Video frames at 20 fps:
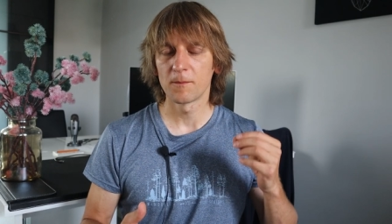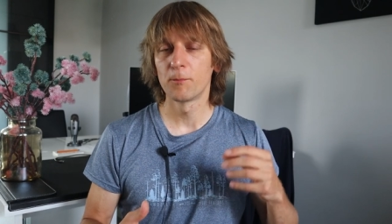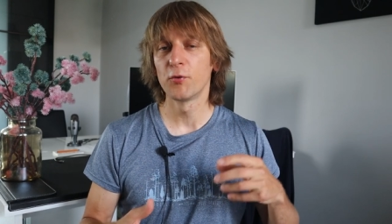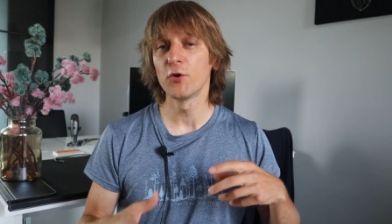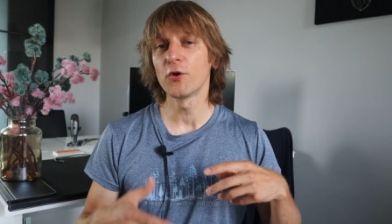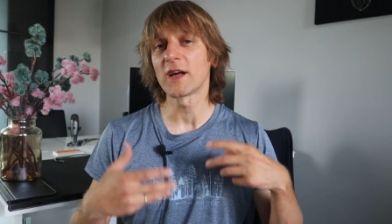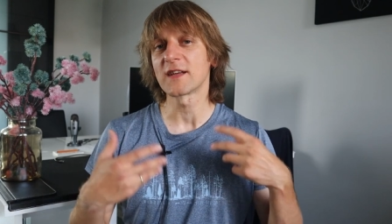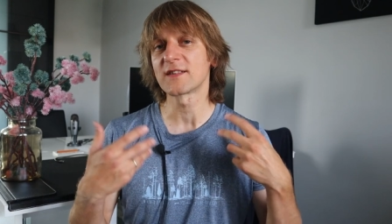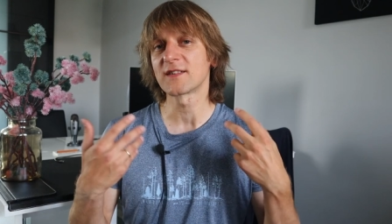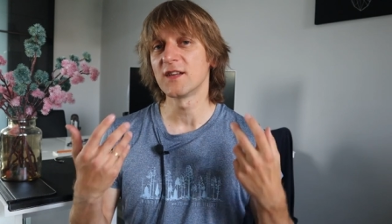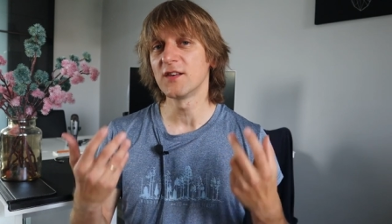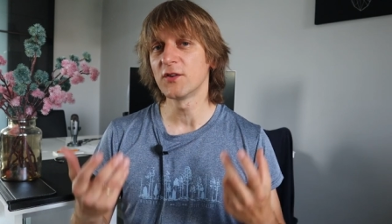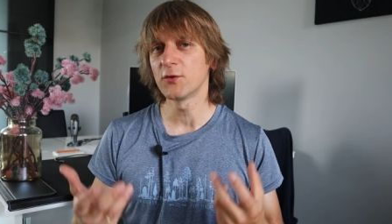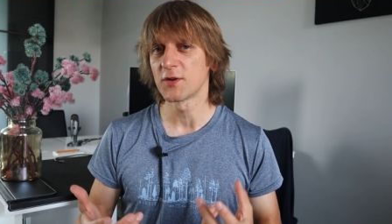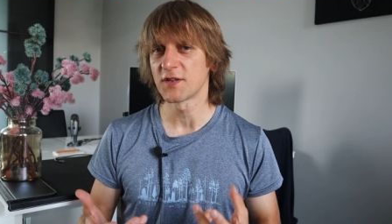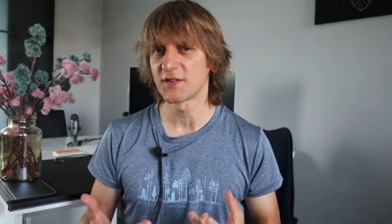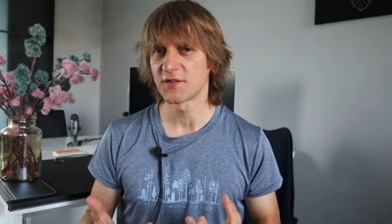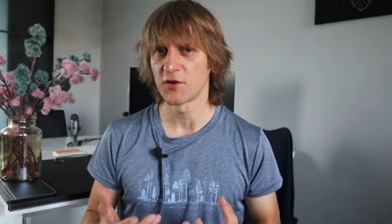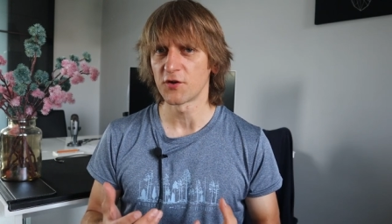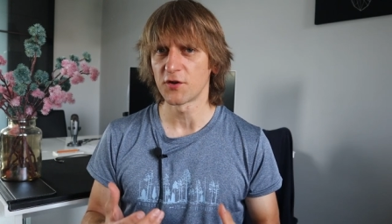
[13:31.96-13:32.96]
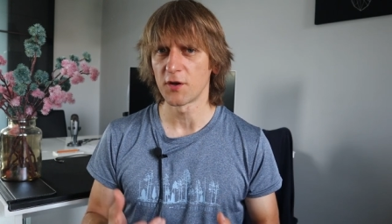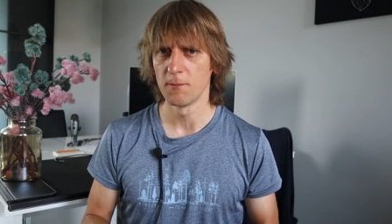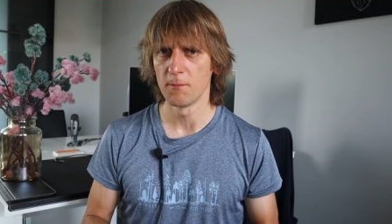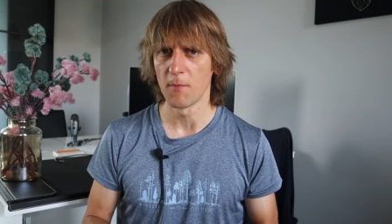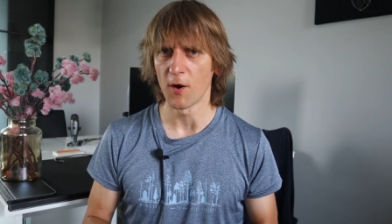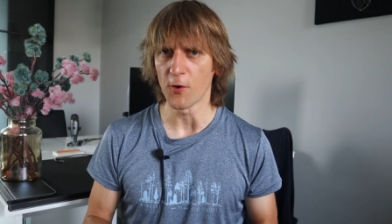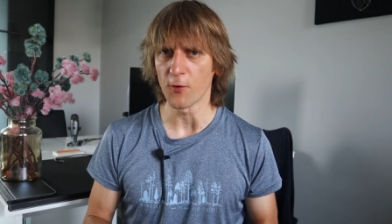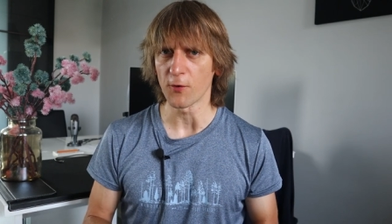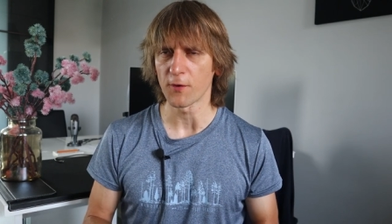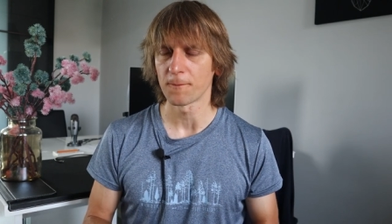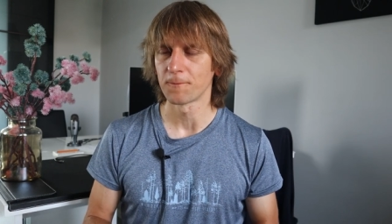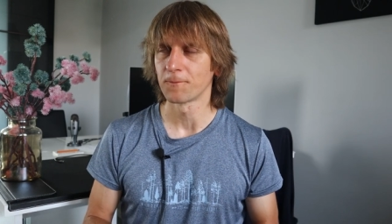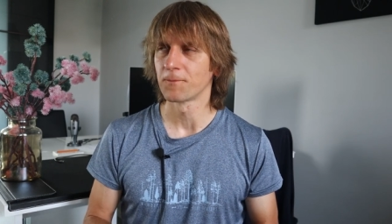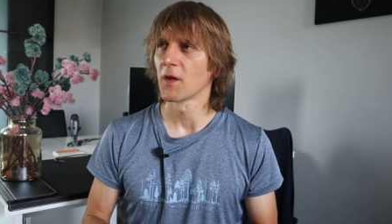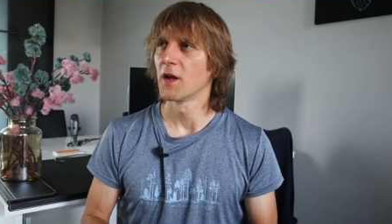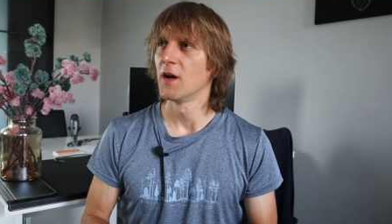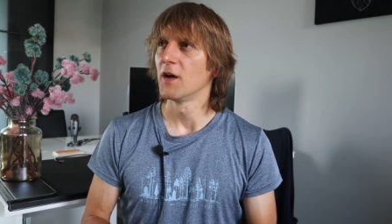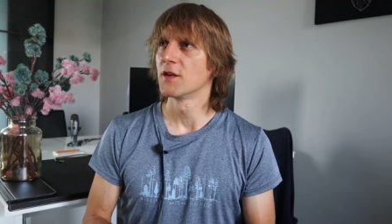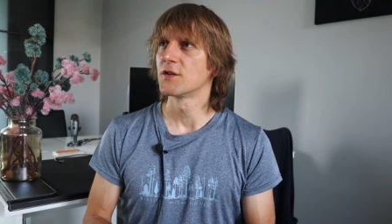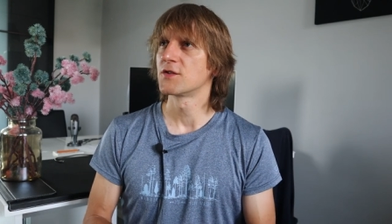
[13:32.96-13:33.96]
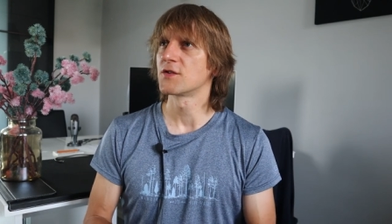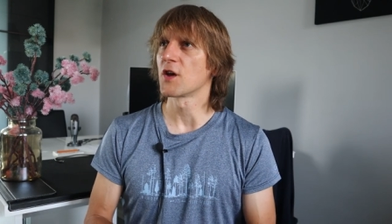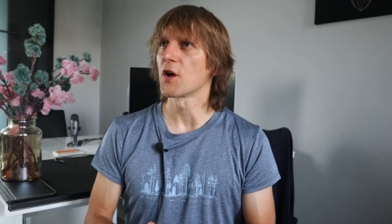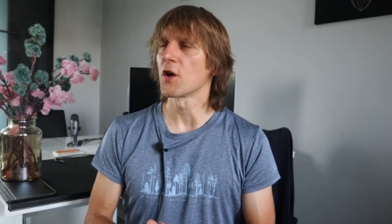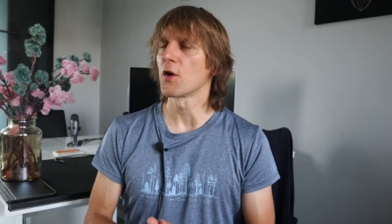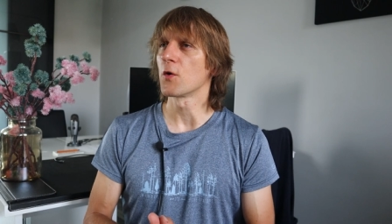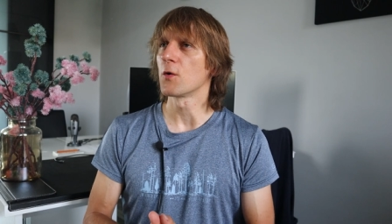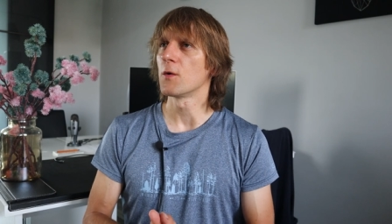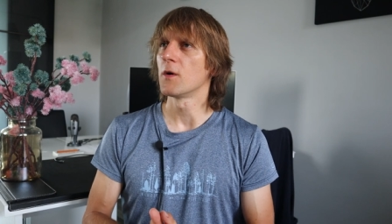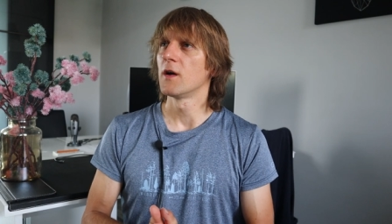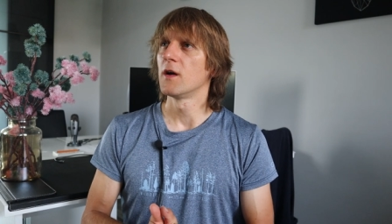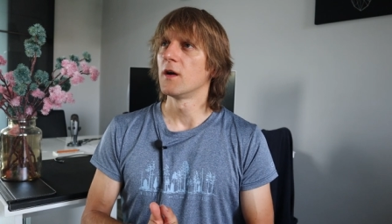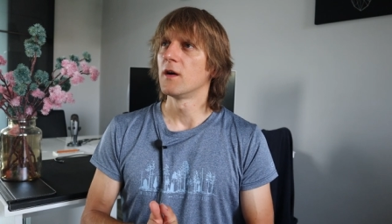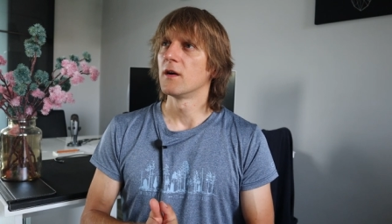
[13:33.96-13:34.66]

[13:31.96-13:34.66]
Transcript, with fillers: put us into a certain mode. So